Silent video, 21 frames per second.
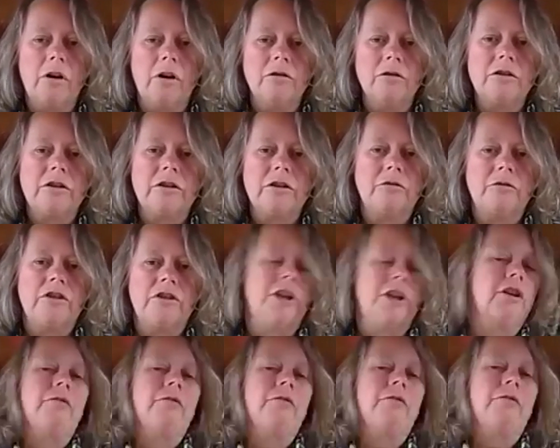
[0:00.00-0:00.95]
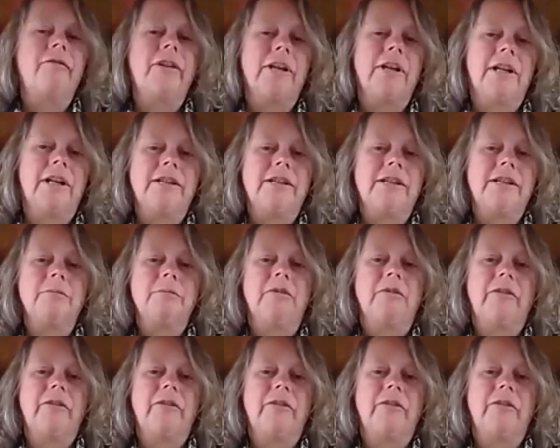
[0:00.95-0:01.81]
So geographically, some of